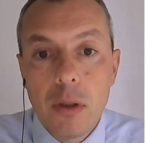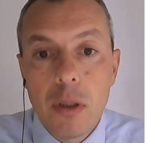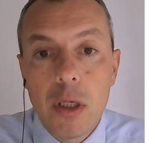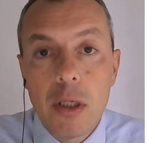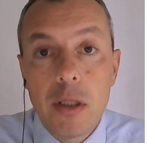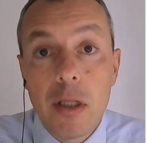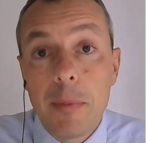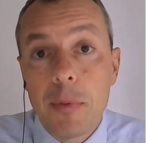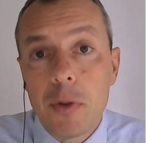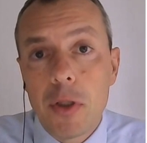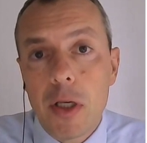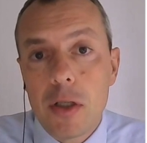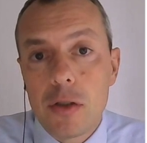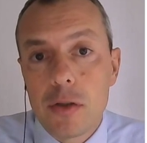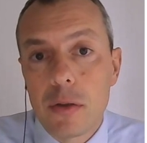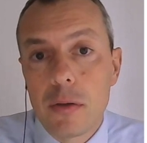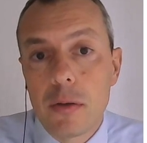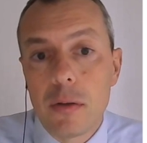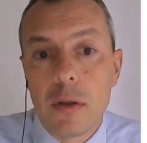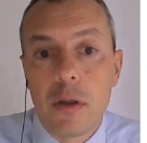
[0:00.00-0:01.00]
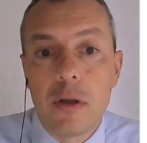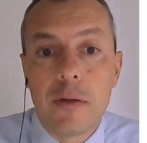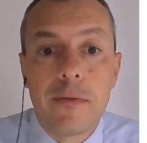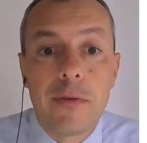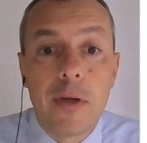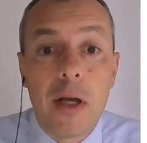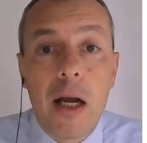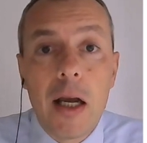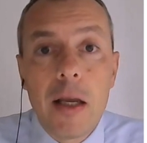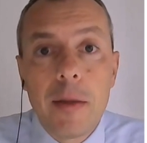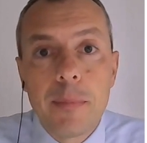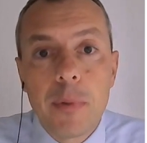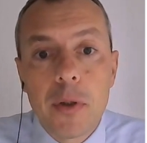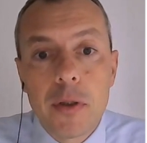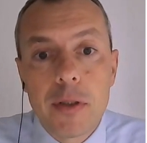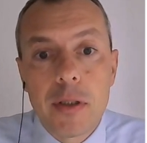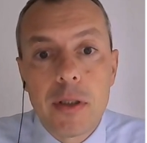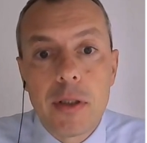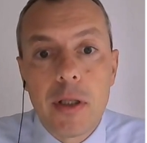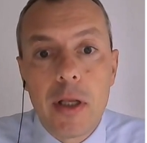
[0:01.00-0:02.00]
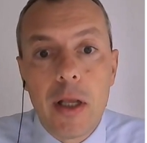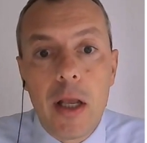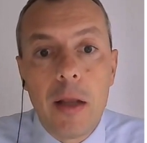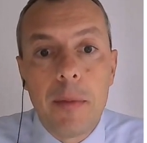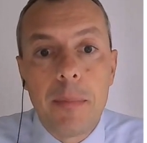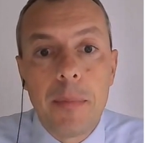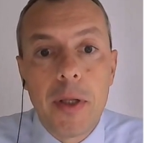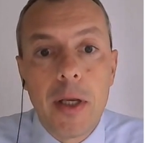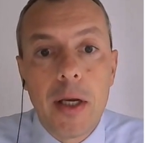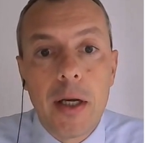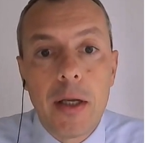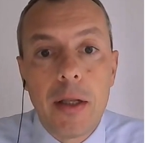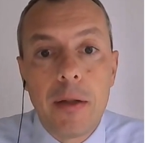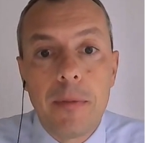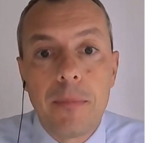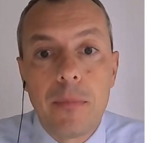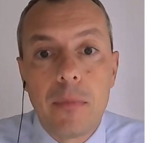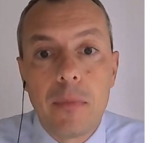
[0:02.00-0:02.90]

The production of high potent API